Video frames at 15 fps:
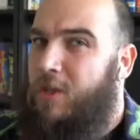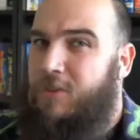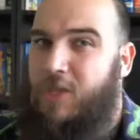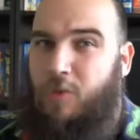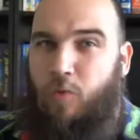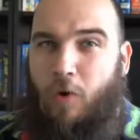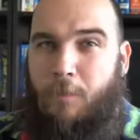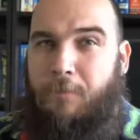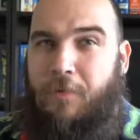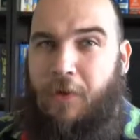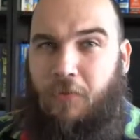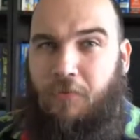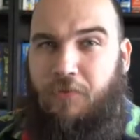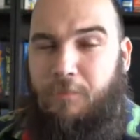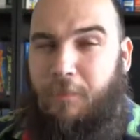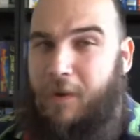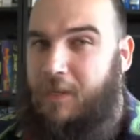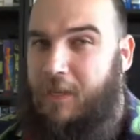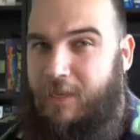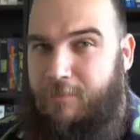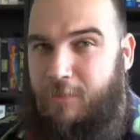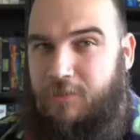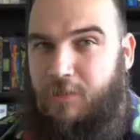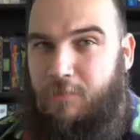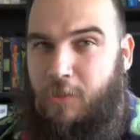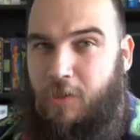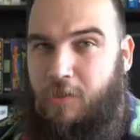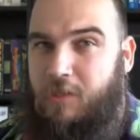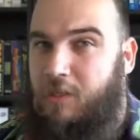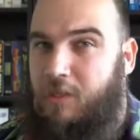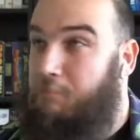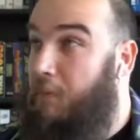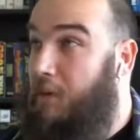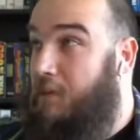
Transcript: that were built by the AWS community, by the